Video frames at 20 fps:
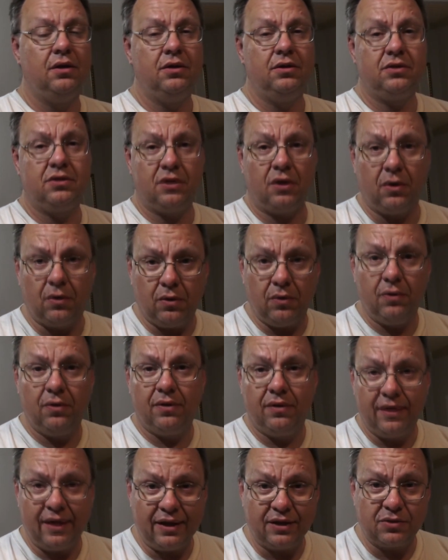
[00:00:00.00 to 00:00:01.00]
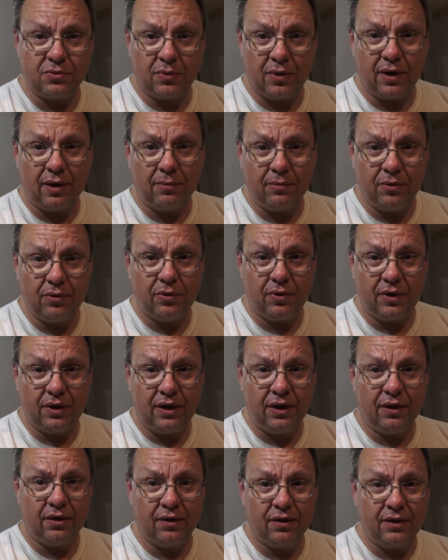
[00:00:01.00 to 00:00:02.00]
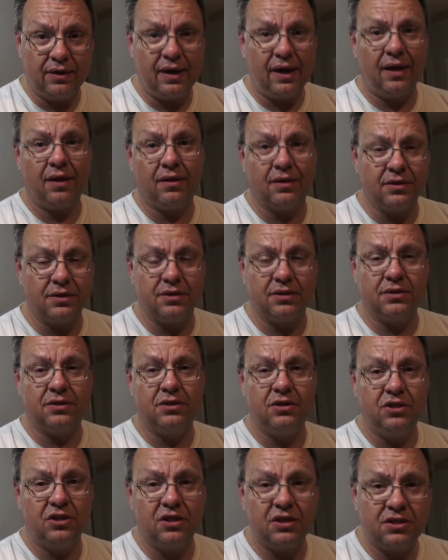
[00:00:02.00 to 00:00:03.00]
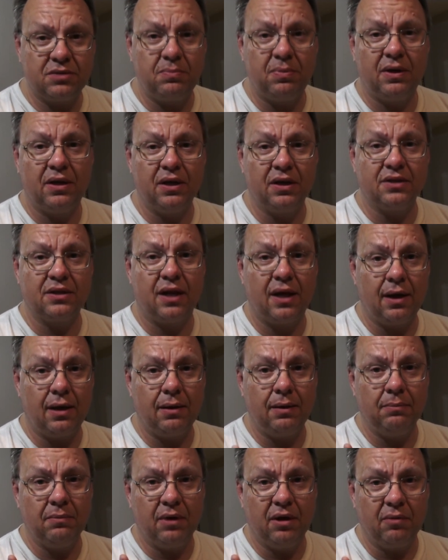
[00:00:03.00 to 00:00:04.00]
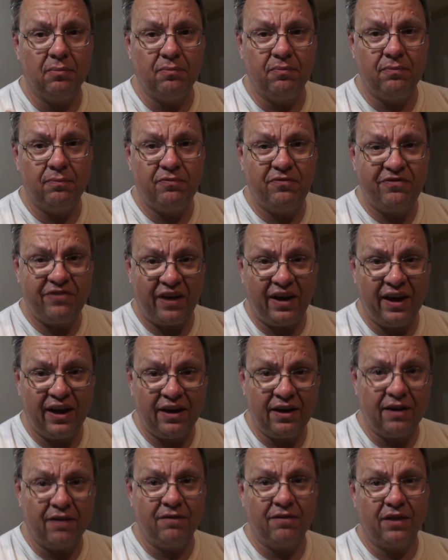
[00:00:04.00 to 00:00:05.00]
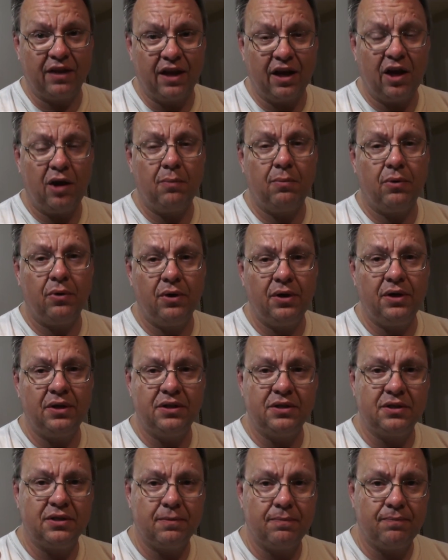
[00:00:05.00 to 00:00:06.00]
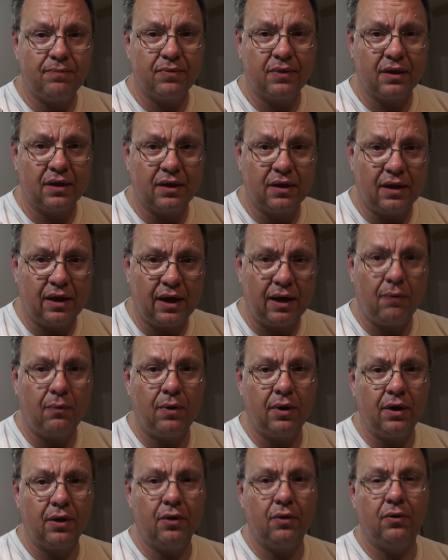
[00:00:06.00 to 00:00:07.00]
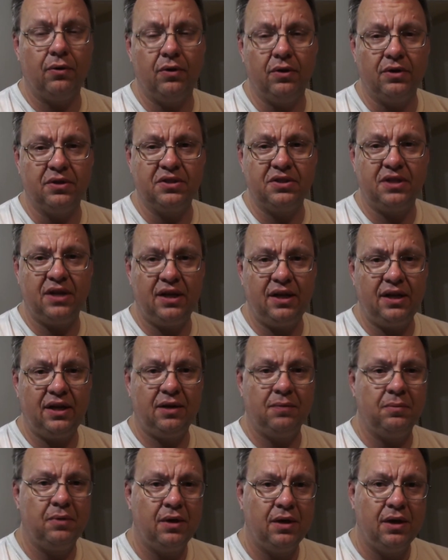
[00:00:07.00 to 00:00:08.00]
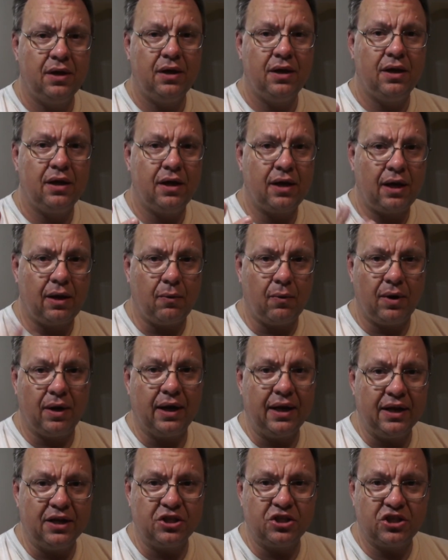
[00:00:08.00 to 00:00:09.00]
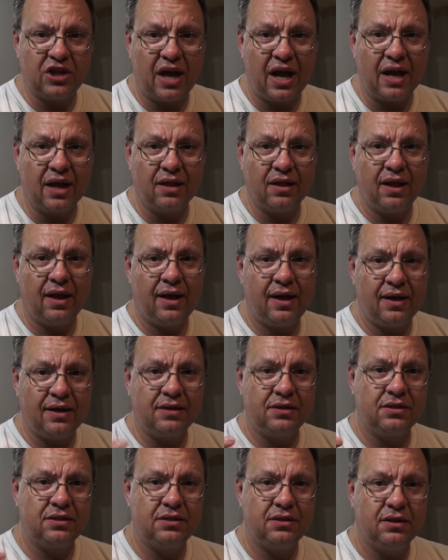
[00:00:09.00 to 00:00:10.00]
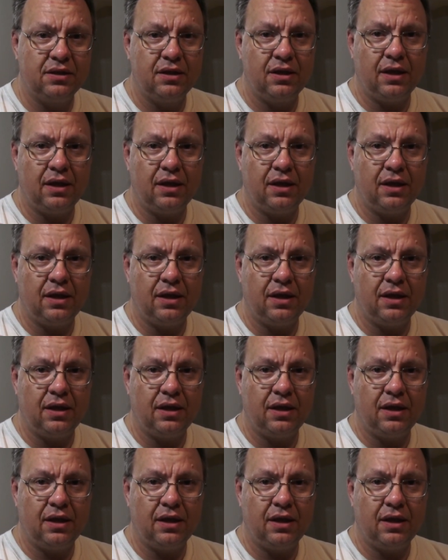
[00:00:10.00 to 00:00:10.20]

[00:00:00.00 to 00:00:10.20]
So that's what I'm doing here in Dallas. It's just because I'm a fan of the Cowboys. I want to go to the stadium. I want to get a shot glass,